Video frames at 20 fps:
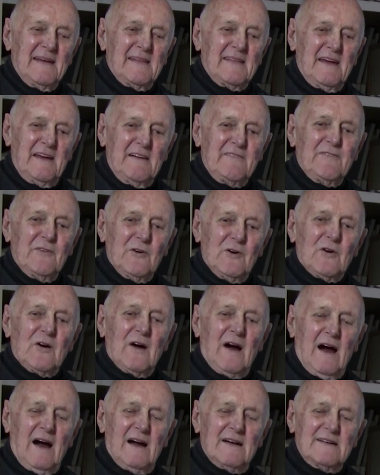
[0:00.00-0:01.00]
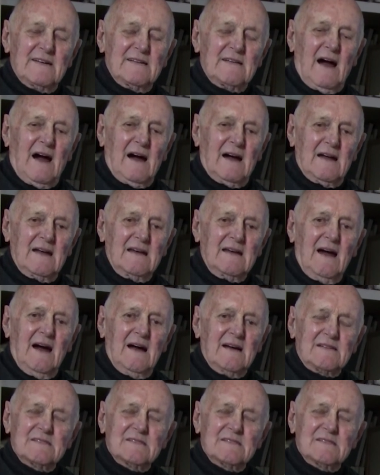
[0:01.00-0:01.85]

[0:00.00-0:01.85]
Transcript: therefore I